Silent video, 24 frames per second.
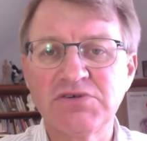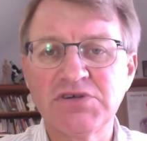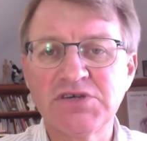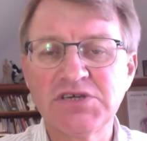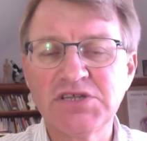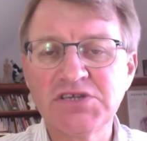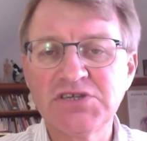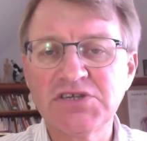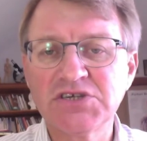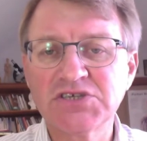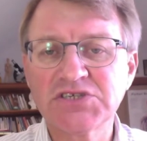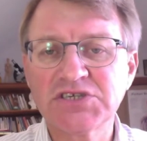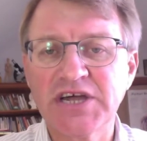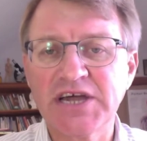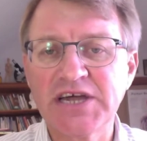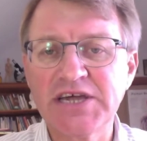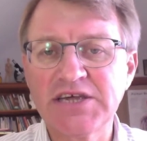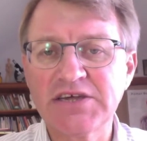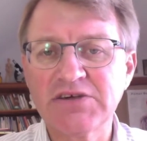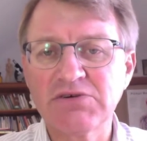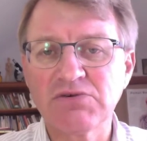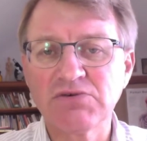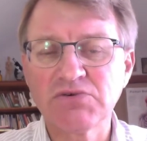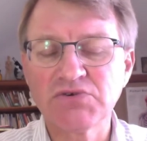You need to
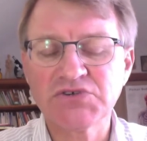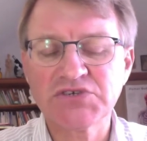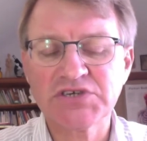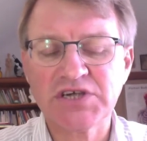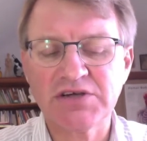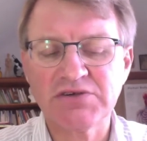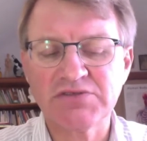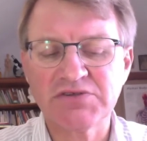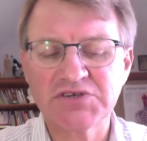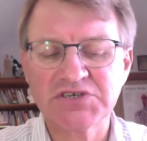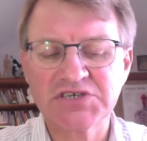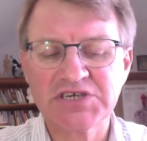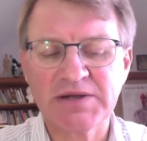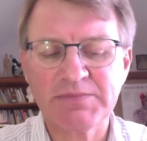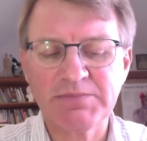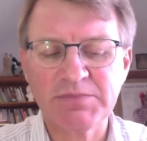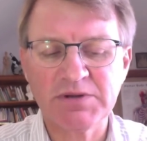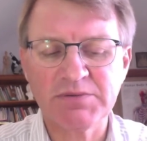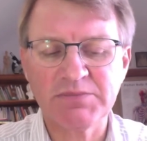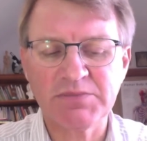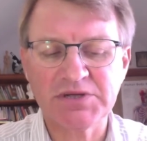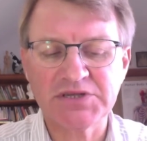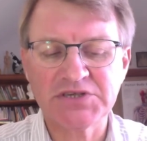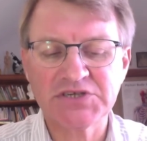take also the
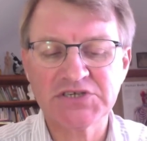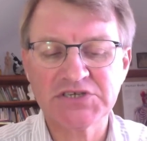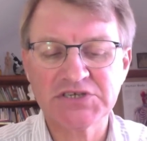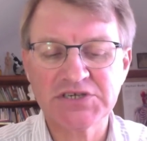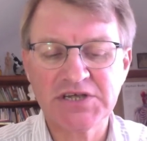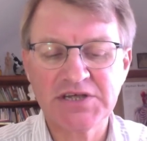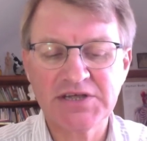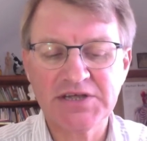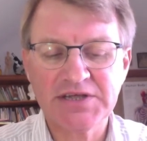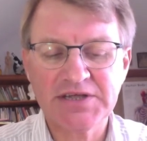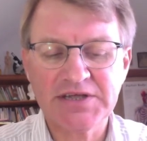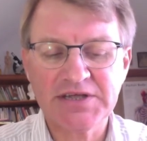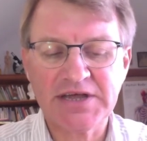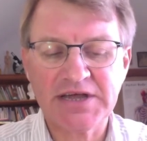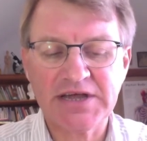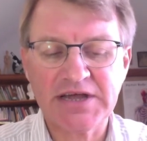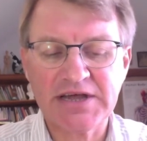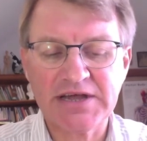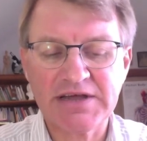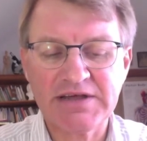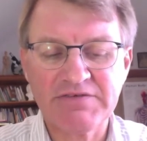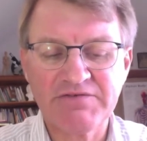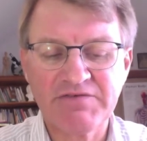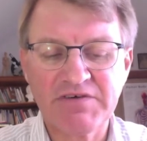supplements,
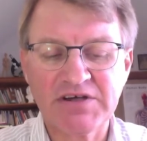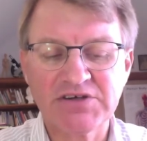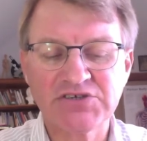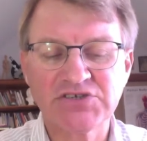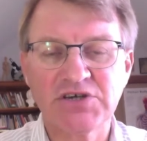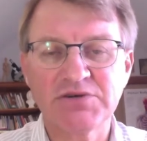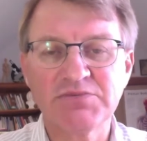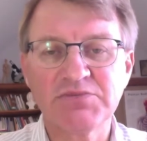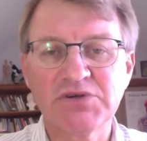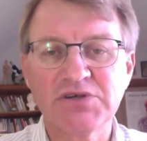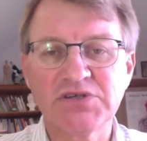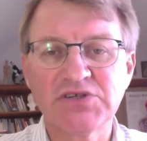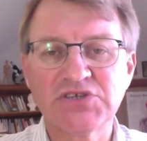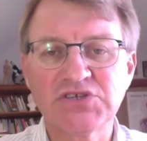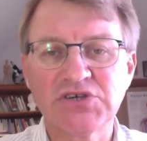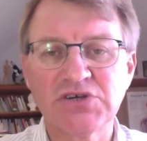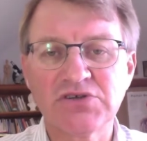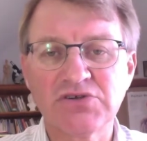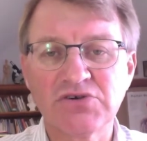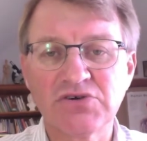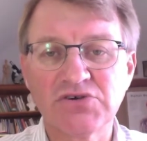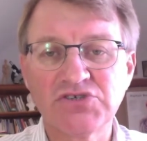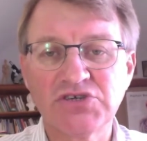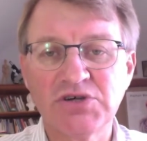as far as I'm
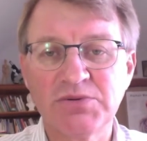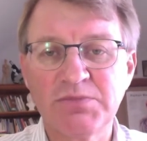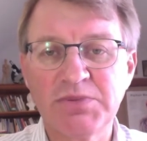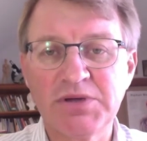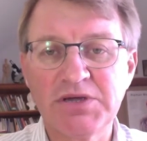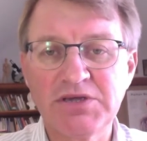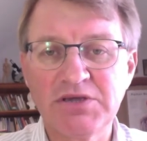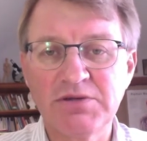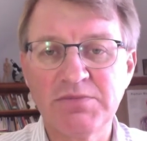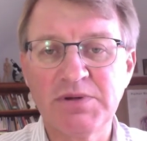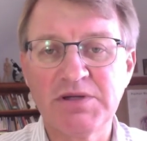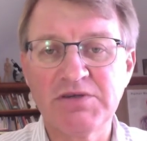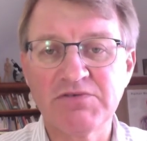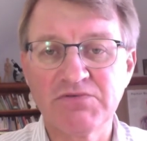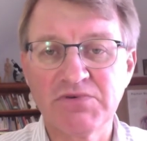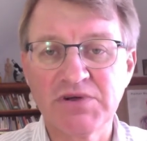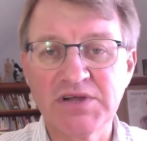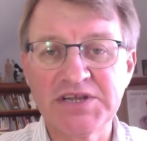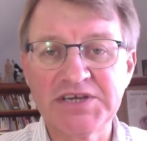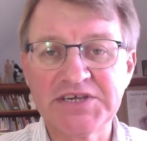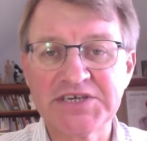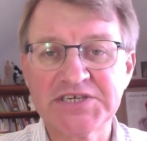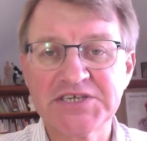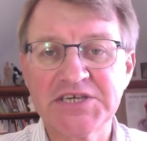concerned, because you've been
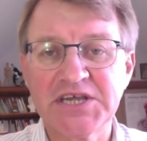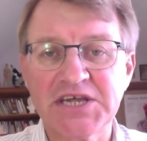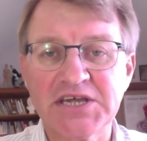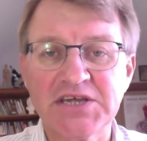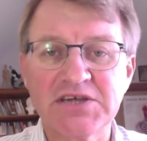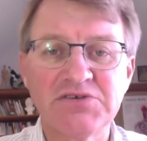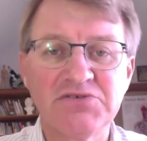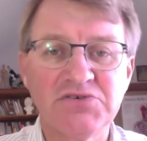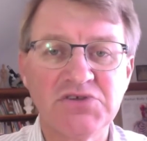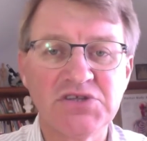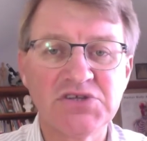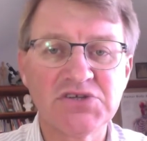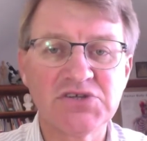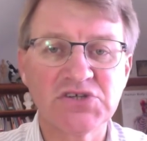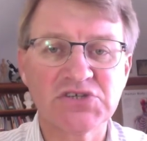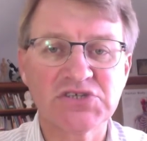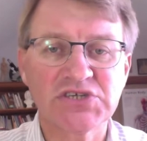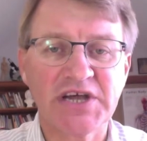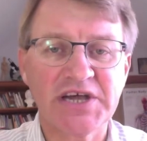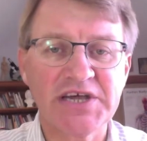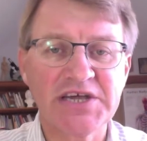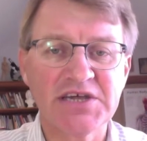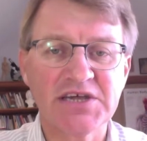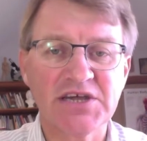really sick. You need to
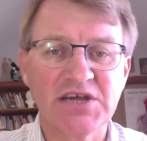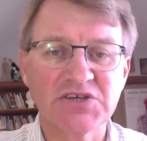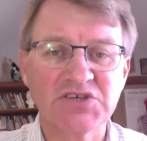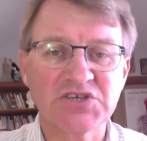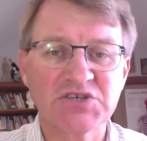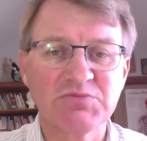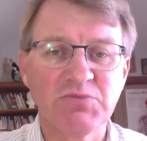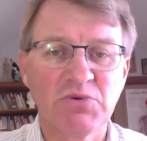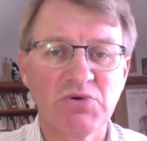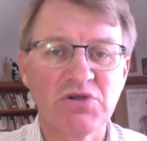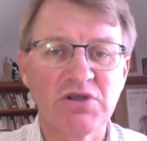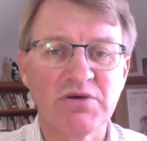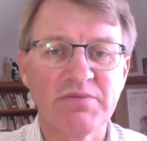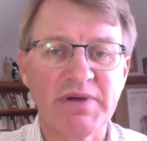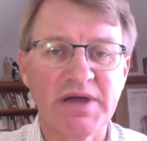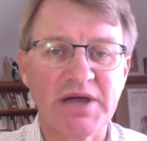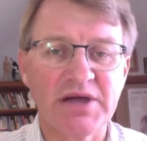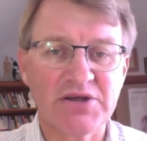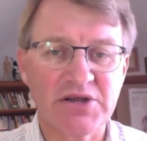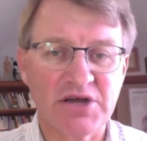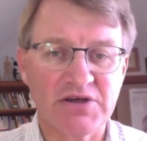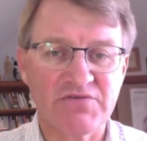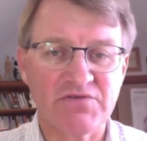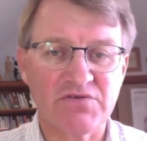take a small
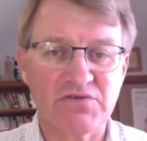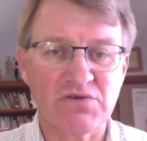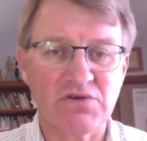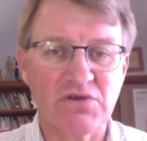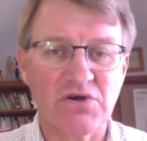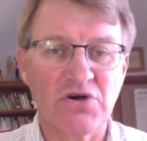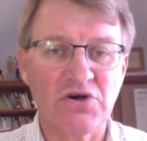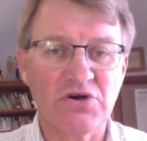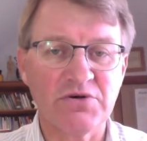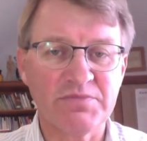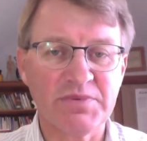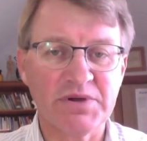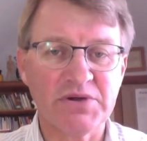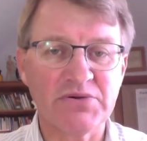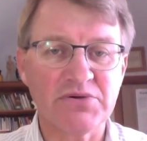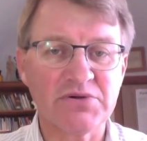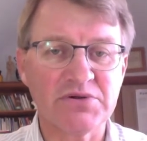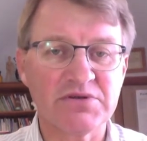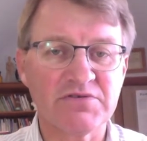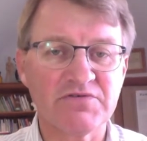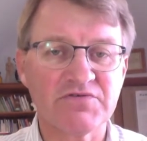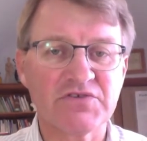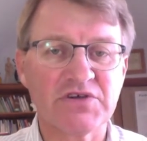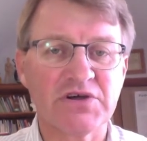amount over a long
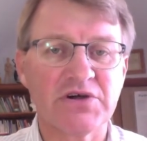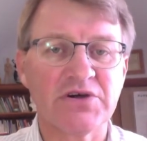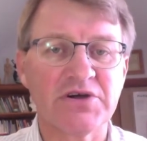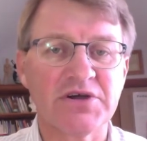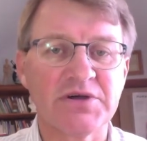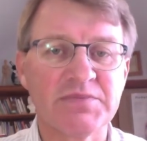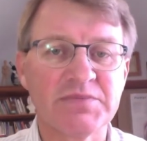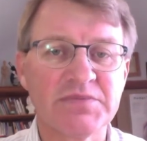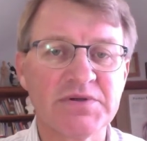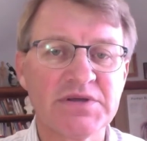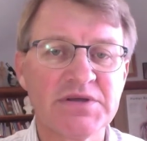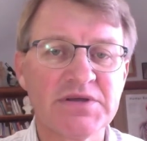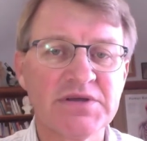period of time.